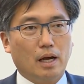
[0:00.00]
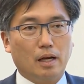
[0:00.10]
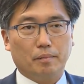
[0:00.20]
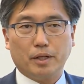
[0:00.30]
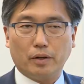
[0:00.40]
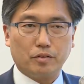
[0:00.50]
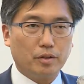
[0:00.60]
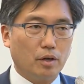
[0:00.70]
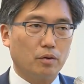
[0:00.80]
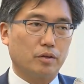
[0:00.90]
Um, you know, as you
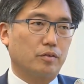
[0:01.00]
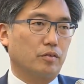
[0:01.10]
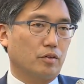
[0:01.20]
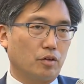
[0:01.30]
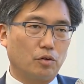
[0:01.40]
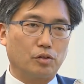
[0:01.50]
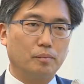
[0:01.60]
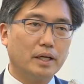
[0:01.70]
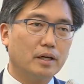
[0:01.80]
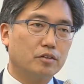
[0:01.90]
know, this is a social
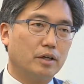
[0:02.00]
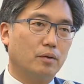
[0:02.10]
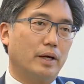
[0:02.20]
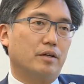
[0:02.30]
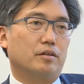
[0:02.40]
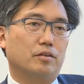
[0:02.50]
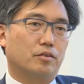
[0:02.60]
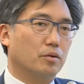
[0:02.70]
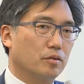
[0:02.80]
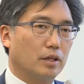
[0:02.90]
media generation.
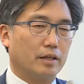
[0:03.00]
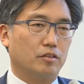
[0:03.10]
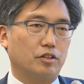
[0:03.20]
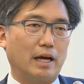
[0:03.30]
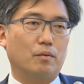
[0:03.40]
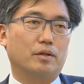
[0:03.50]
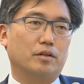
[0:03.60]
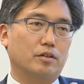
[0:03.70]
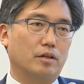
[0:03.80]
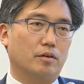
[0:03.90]
Students like to chat with
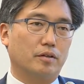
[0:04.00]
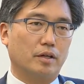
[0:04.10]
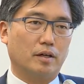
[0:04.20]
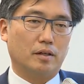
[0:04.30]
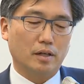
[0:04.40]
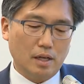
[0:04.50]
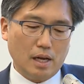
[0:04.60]
each other a ton.